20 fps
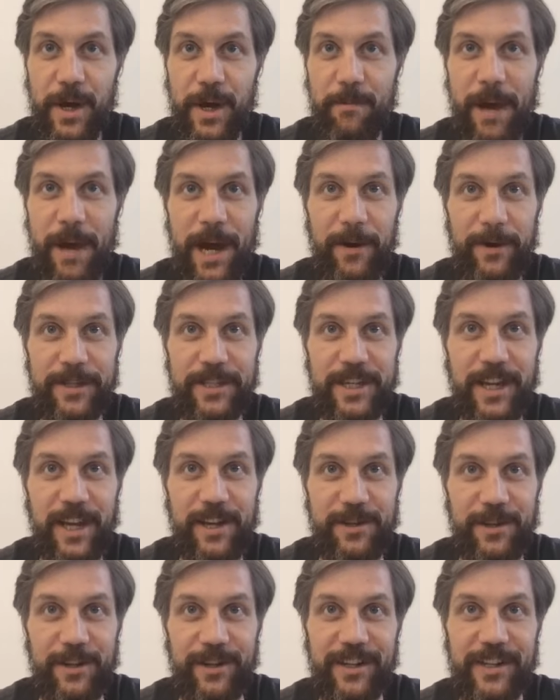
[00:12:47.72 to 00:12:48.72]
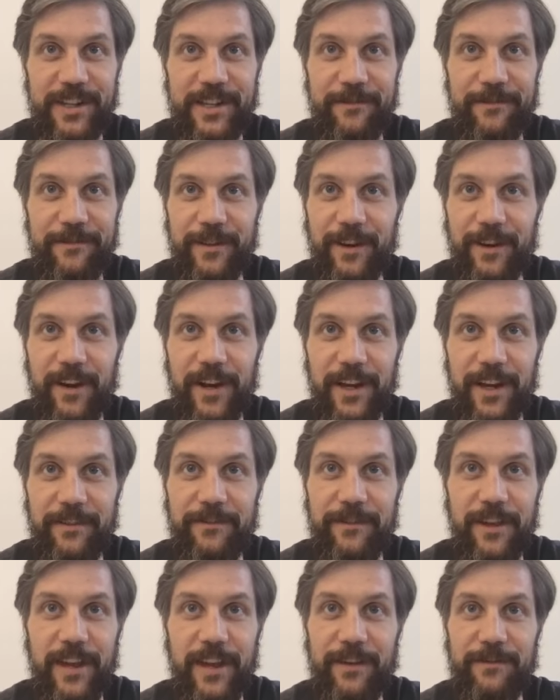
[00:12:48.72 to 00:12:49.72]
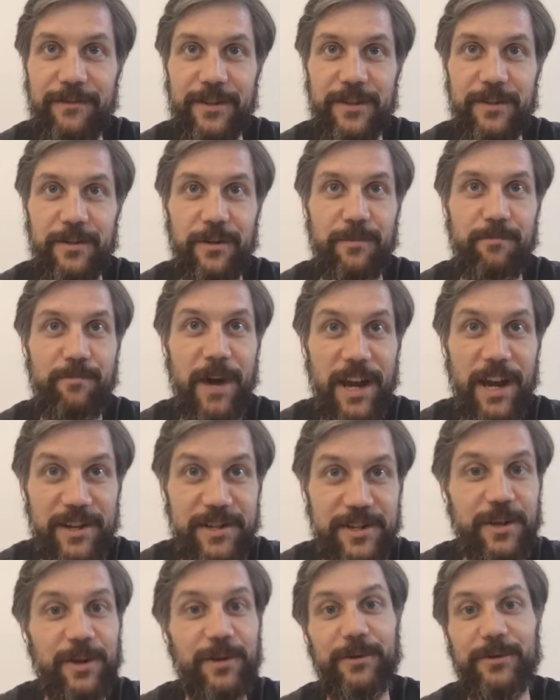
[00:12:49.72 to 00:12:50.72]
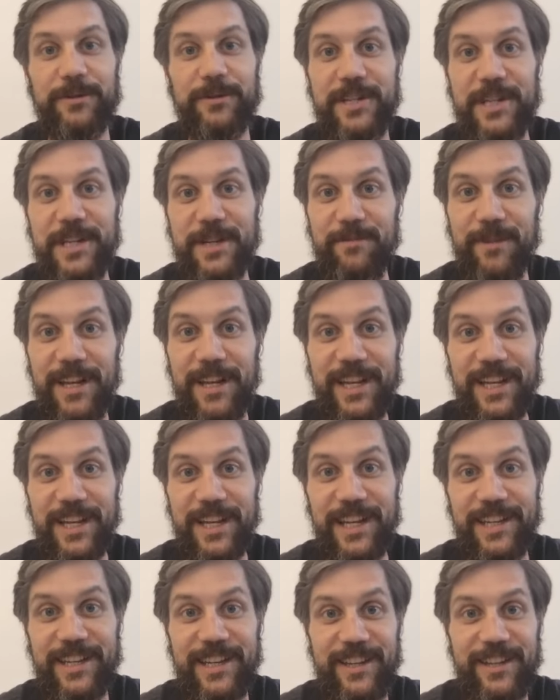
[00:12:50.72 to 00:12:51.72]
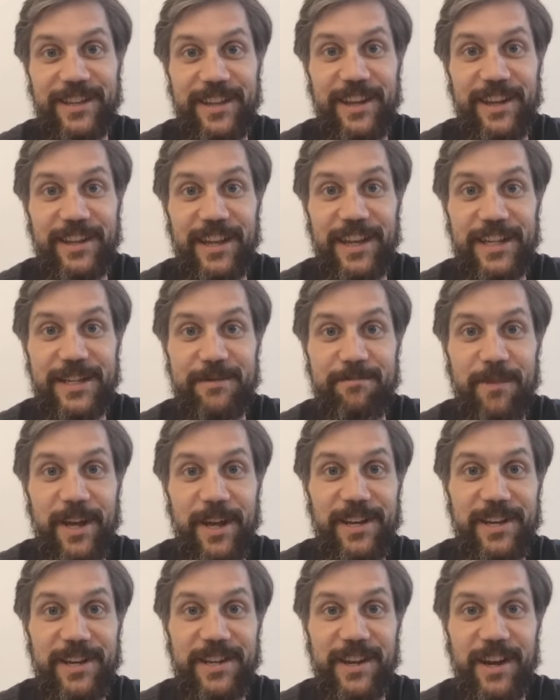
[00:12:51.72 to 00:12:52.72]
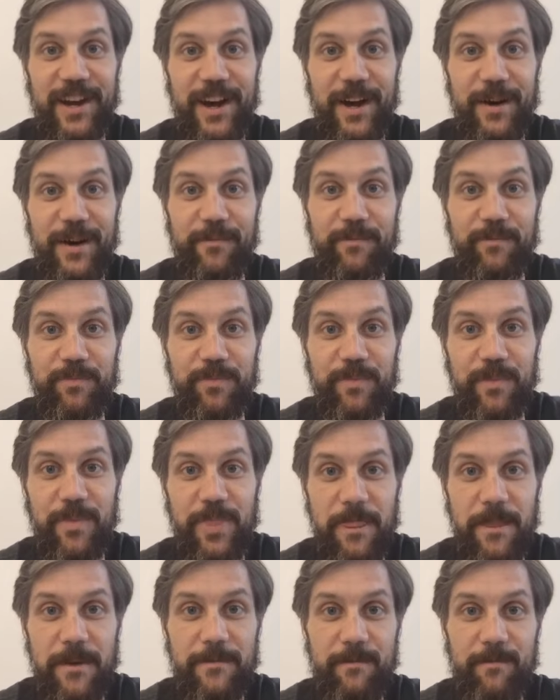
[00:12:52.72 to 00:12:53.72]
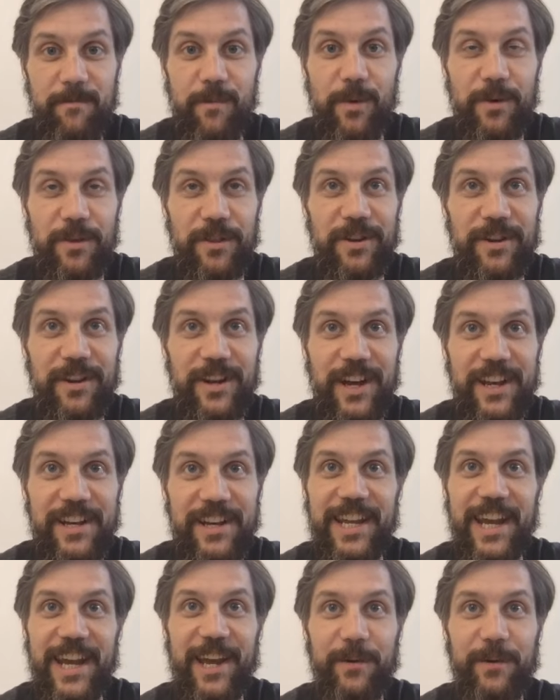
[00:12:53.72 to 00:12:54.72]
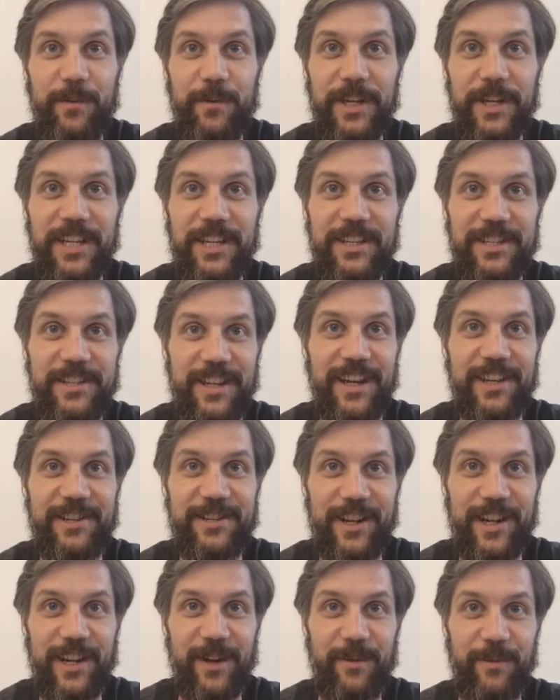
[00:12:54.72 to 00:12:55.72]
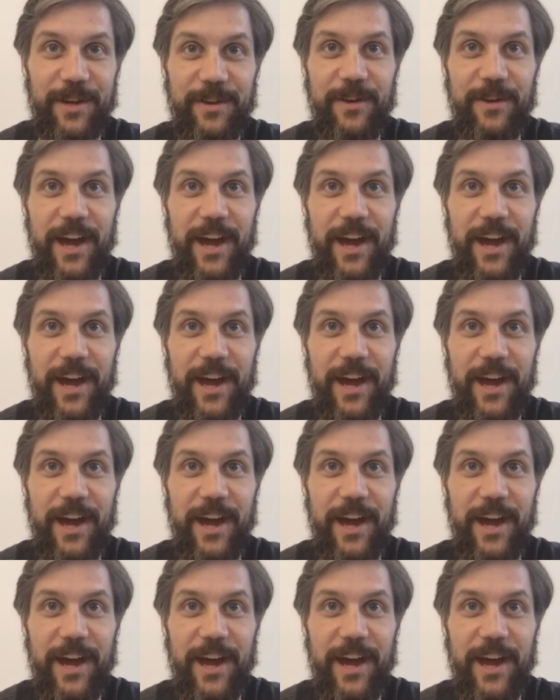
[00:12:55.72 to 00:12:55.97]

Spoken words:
power scheduler, if you like, for the average sort of manager or team lead, that they spend more than a day a week scheduling when you